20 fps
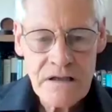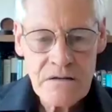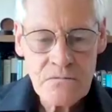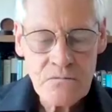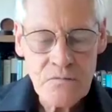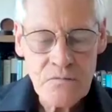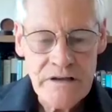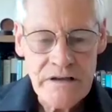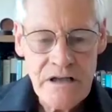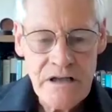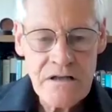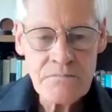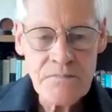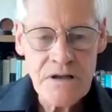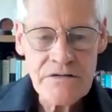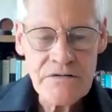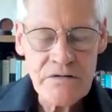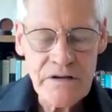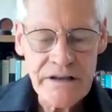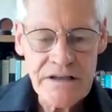we know
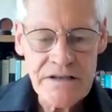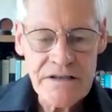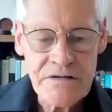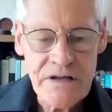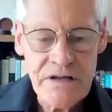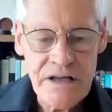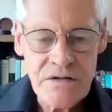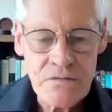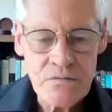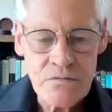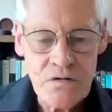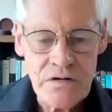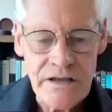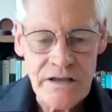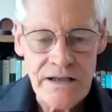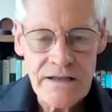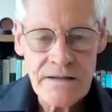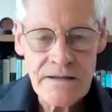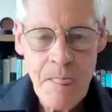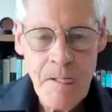by drinking structured
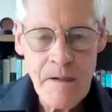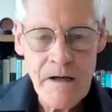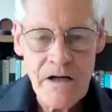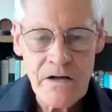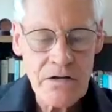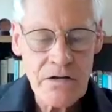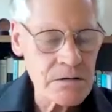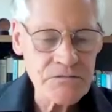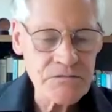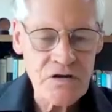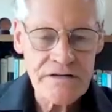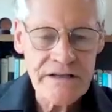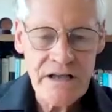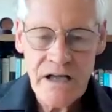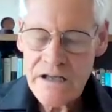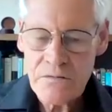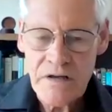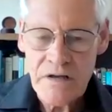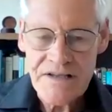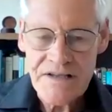water, and I'm not
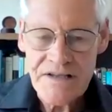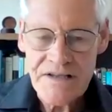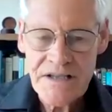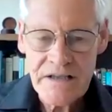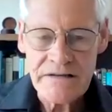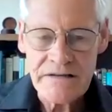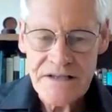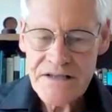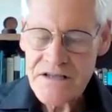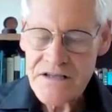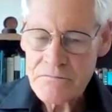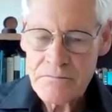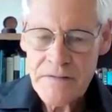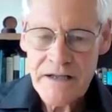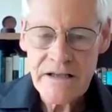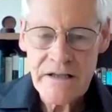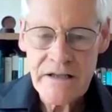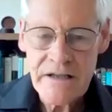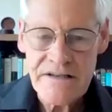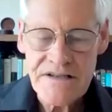the only one saying this, there are
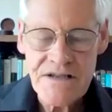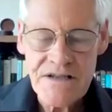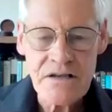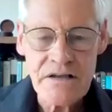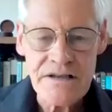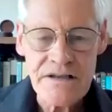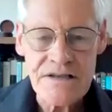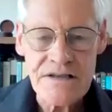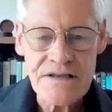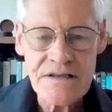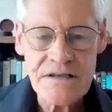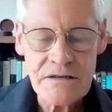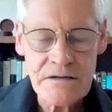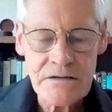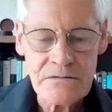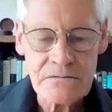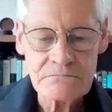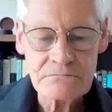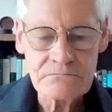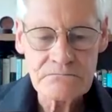many other scientists
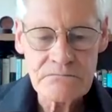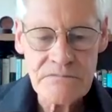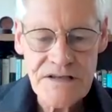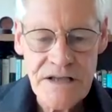who